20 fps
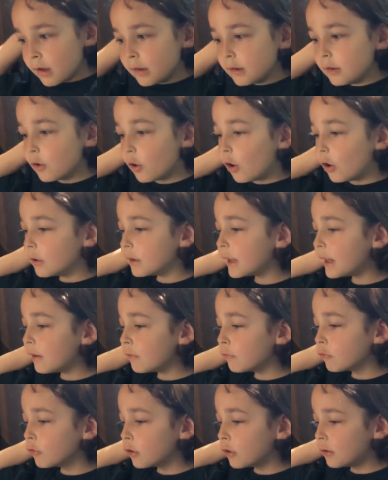The only
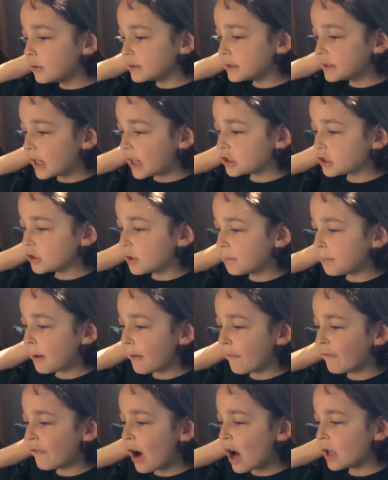rules that should
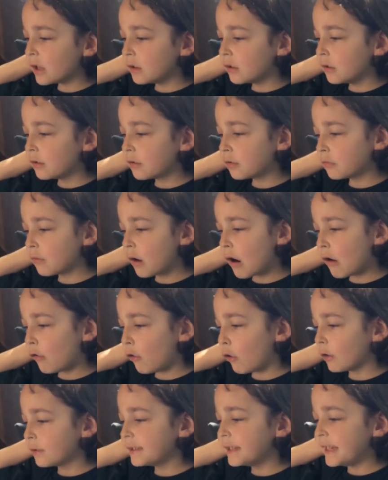be followed
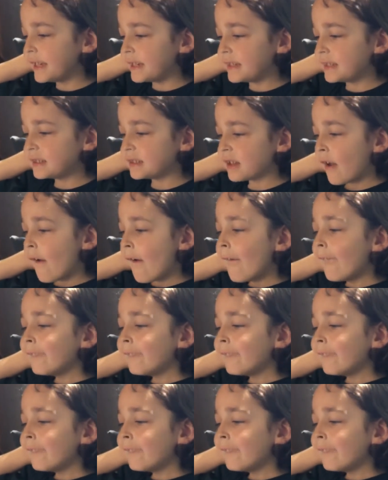throughout are these.